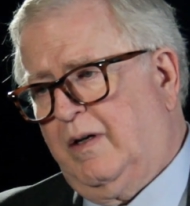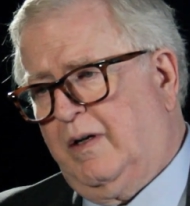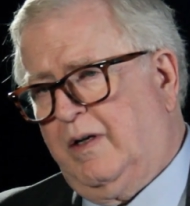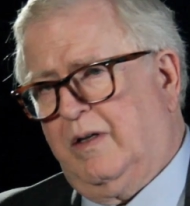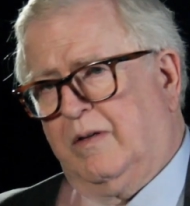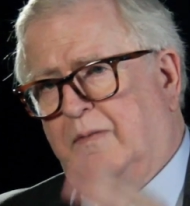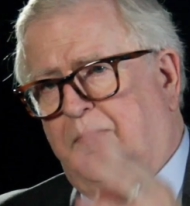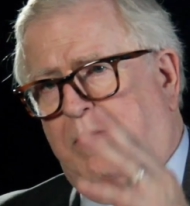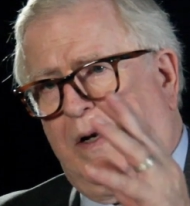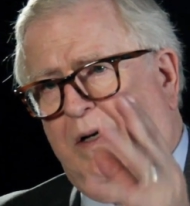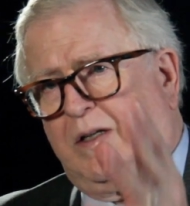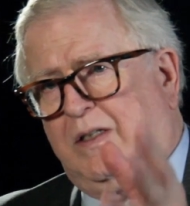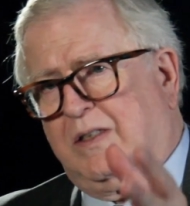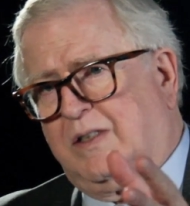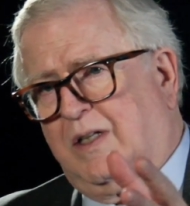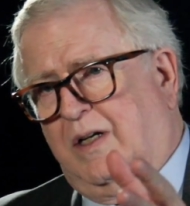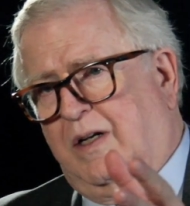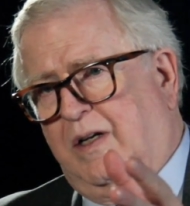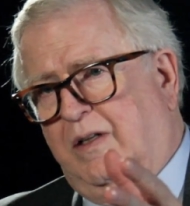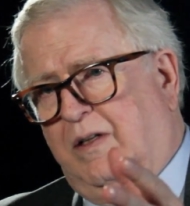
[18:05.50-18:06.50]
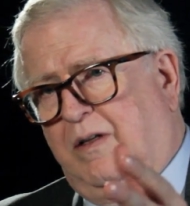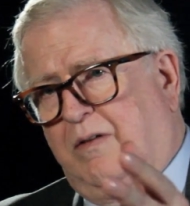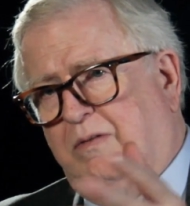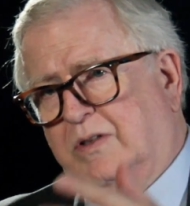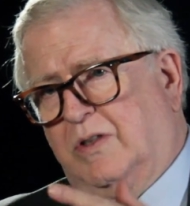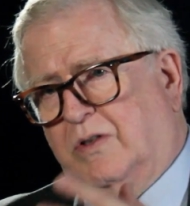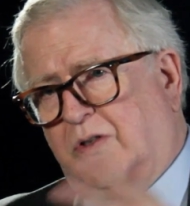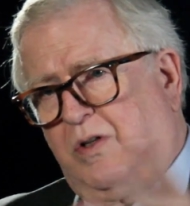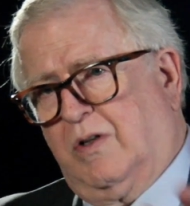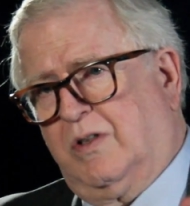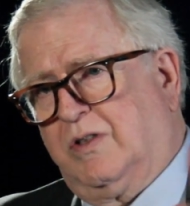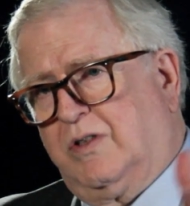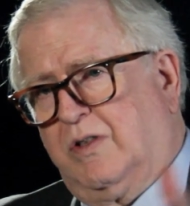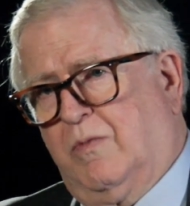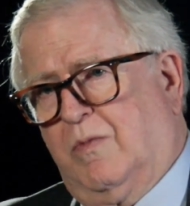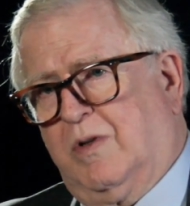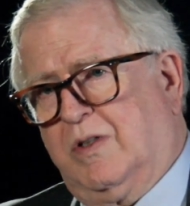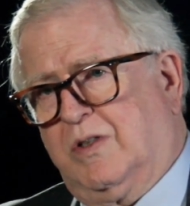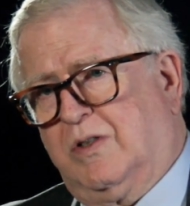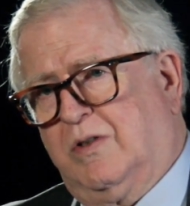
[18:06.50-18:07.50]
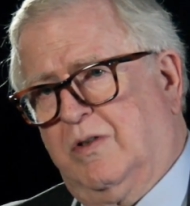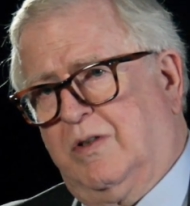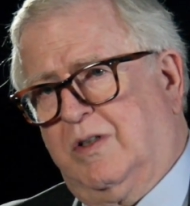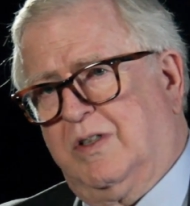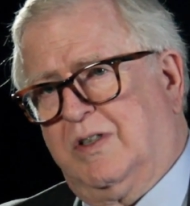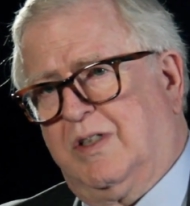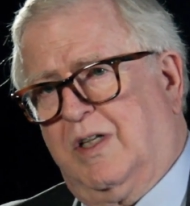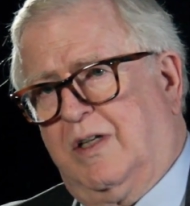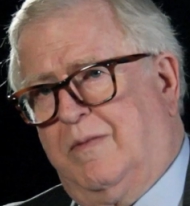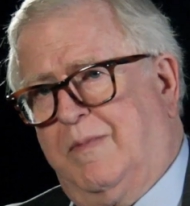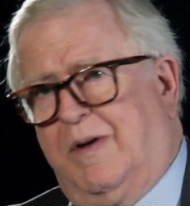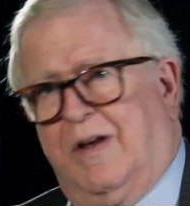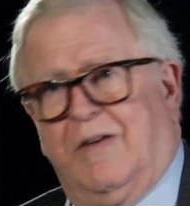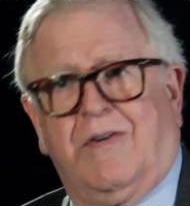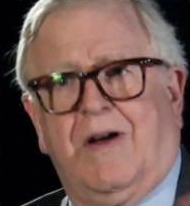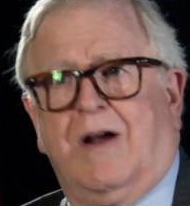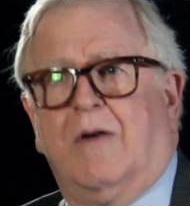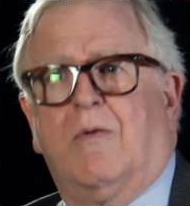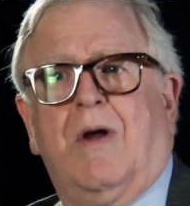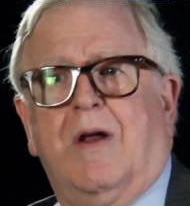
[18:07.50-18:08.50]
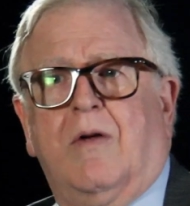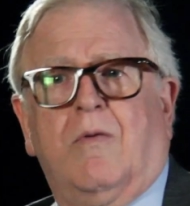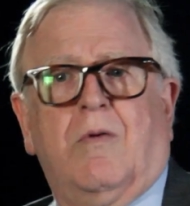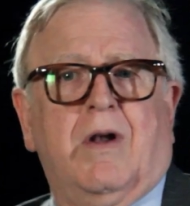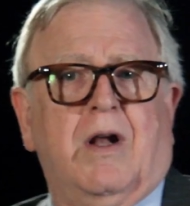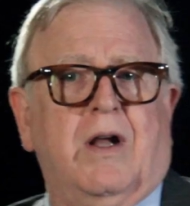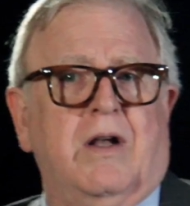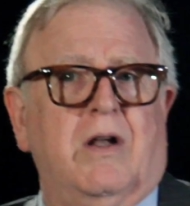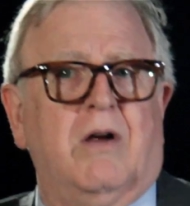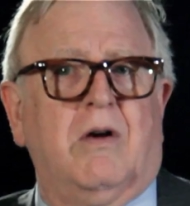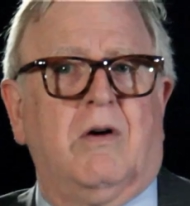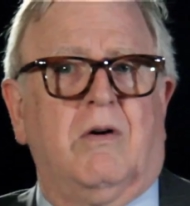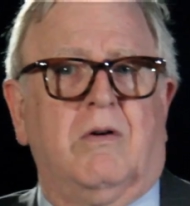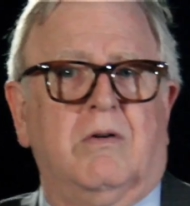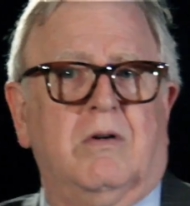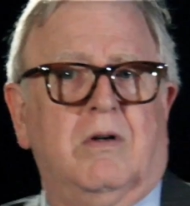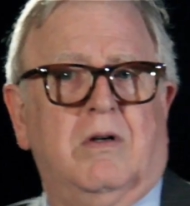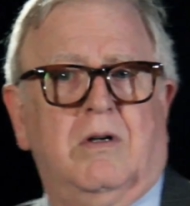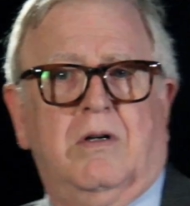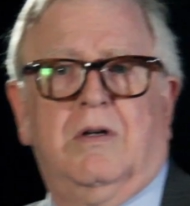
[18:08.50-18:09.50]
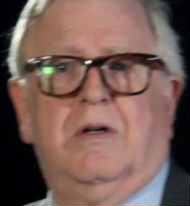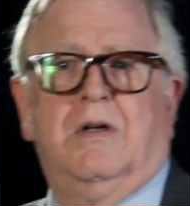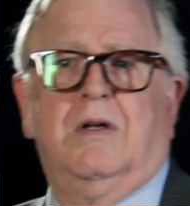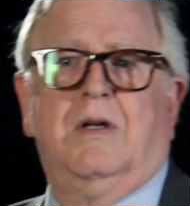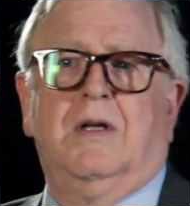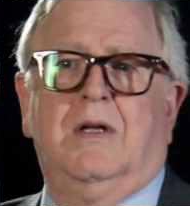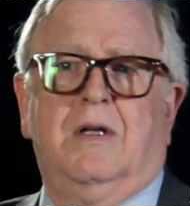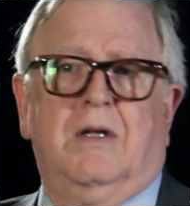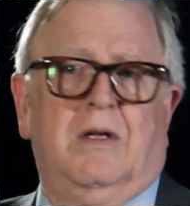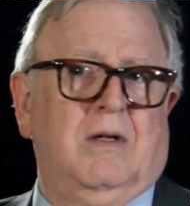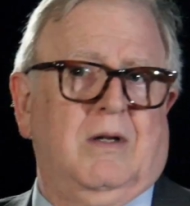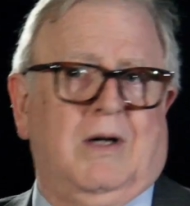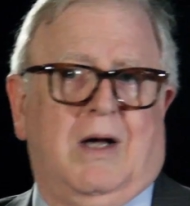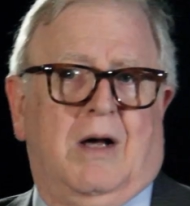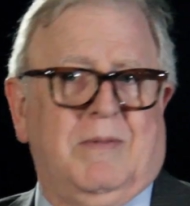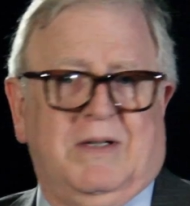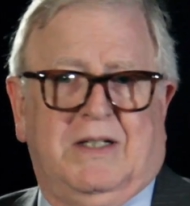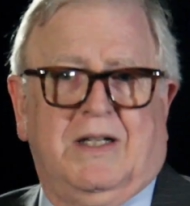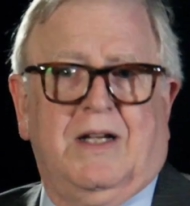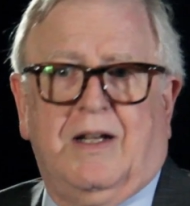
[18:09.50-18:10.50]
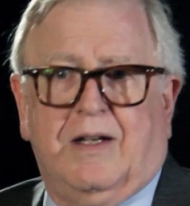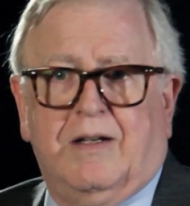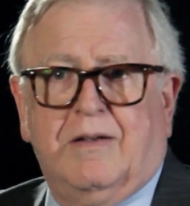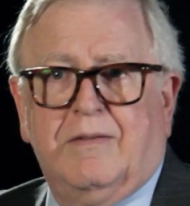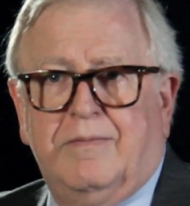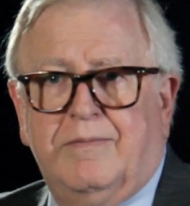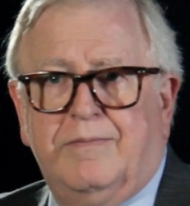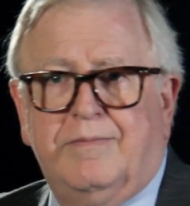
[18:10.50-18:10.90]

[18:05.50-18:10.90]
In Pakistan, there was a journalist who once stood and said to me, if I write what I know, I'll be dead.